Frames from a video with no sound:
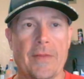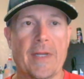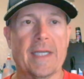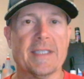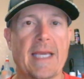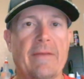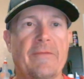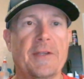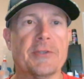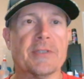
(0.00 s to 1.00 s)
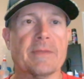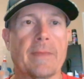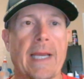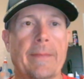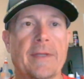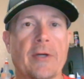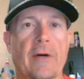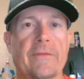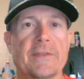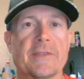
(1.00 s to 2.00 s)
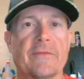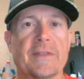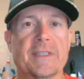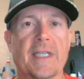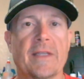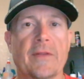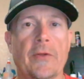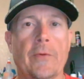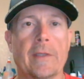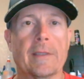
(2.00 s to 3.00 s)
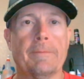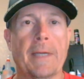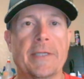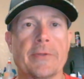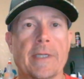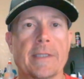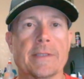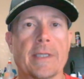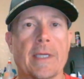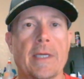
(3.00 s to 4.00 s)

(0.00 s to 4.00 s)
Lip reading: The next game features the Miami Dolphins visiting the New England Patriots.